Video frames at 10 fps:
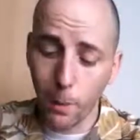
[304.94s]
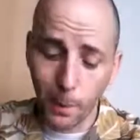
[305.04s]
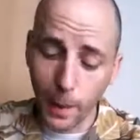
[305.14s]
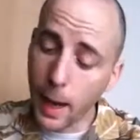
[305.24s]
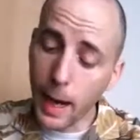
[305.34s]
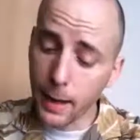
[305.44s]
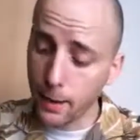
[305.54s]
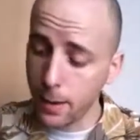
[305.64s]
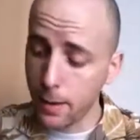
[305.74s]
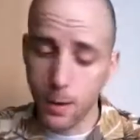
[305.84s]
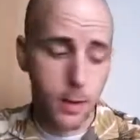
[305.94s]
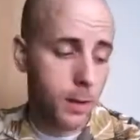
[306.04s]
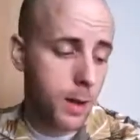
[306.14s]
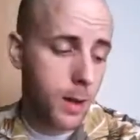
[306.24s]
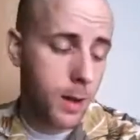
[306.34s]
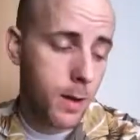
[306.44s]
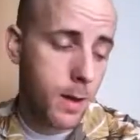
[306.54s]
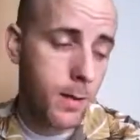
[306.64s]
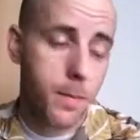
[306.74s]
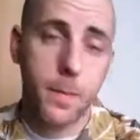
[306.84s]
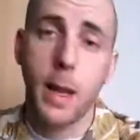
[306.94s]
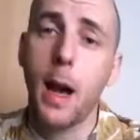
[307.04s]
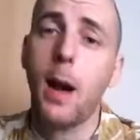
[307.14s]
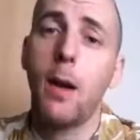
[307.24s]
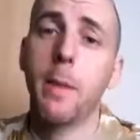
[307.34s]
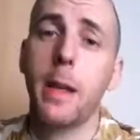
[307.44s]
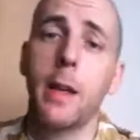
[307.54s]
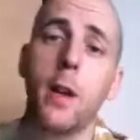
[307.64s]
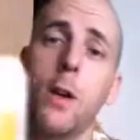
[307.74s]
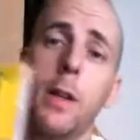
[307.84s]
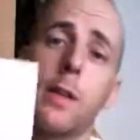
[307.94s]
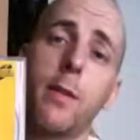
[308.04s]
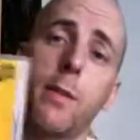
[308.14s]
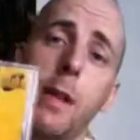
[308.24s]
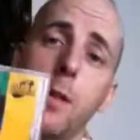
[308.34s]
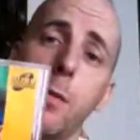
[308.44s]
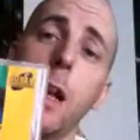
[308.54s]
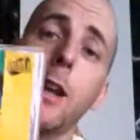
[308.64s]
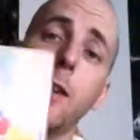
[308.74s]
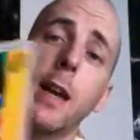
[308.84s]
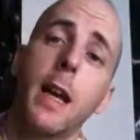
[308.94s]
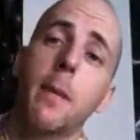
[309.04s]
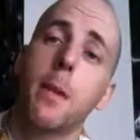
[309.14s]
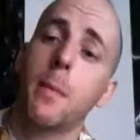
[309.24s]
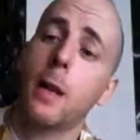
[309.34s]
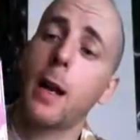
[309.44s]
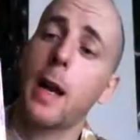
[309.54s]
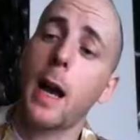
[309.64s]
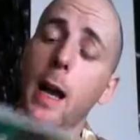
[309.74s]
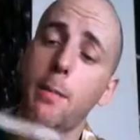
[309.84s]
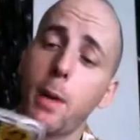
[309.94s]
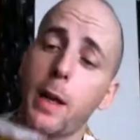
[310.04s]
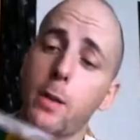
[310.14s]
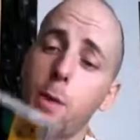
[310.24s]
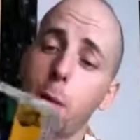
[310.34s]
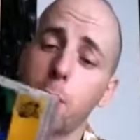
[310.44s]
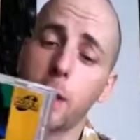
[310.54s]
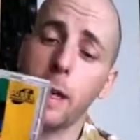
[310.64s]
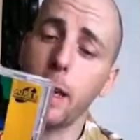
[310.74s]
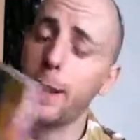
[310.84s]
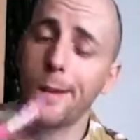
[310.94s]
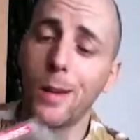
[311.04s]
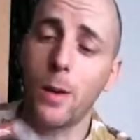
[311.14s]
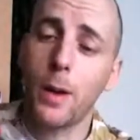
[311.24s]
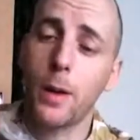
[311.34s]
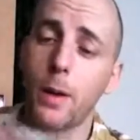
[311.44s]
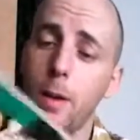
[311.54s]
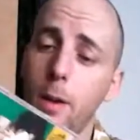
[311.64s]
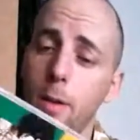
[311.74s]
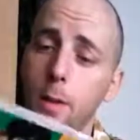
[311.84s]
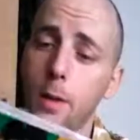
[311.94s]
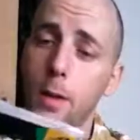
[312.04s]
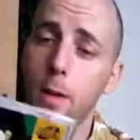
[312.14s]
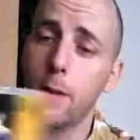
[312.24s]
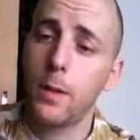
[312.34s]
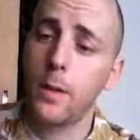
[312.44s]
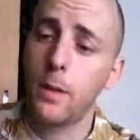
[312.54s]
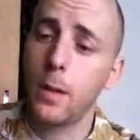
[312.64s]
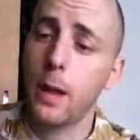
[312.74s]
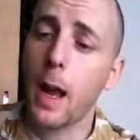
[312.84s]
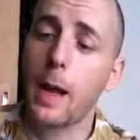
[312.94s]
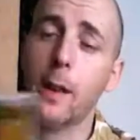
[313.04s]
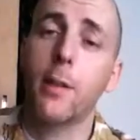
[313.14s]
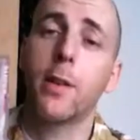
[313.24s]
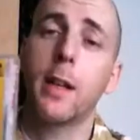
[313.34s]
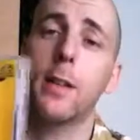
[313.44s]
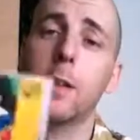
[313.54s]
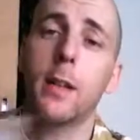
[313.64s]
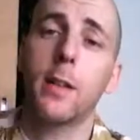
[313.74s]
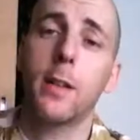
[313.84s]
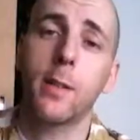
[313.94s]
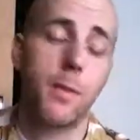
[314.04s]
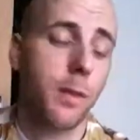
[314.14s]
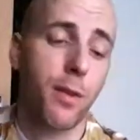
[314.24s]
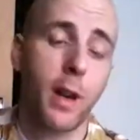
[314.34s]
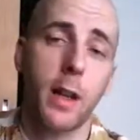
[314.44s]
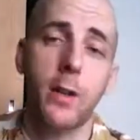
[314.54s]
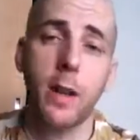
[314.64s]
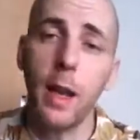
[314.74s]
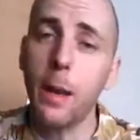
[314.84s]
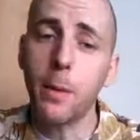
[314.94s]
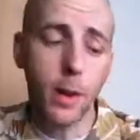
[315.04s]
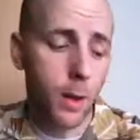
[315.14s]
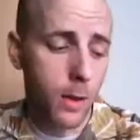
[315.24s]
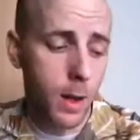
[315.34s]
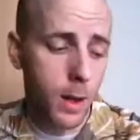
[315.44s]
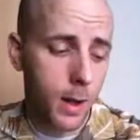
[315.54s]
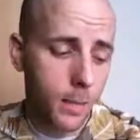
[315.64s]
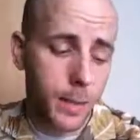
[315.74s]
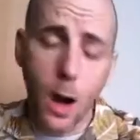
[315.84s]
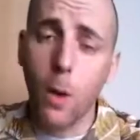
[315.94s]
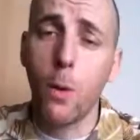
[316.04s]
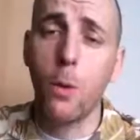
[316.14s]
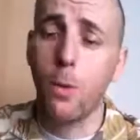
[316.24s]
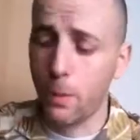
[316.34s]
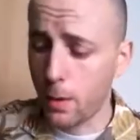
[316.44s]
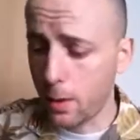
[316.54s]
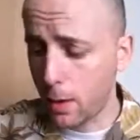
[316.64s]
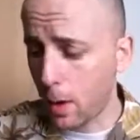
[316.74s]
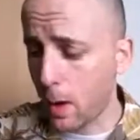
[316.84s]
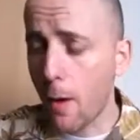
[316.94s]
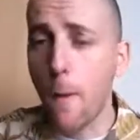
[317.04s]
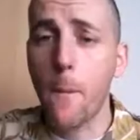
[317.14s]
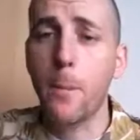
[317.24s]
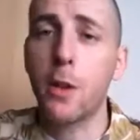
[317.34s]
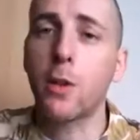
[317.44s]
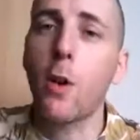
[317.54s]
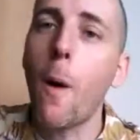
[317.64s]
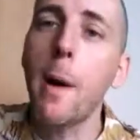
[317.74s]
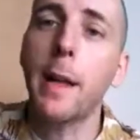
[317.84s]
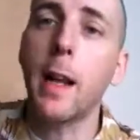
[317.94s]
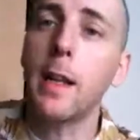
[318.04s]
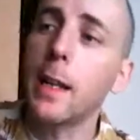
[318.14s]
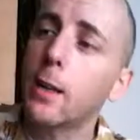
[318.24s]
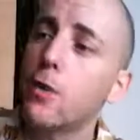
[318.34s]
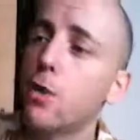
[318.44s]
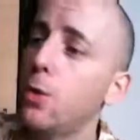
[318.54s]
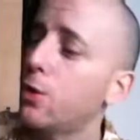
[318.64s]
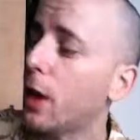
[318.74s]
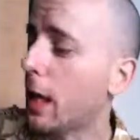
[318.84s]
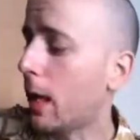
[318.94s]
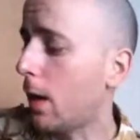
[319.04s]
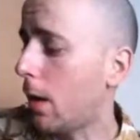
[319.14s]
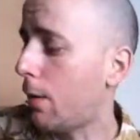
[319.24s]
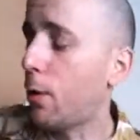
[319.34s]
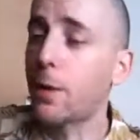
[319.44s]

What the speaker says: yeah, I mean, you know, it's a really good game. I mean, I played it when I was a kid. You know, and had it ever since, and it's a fucking good game. You know, now there's a comment. I didn't choose any, for example, Mega Drive game or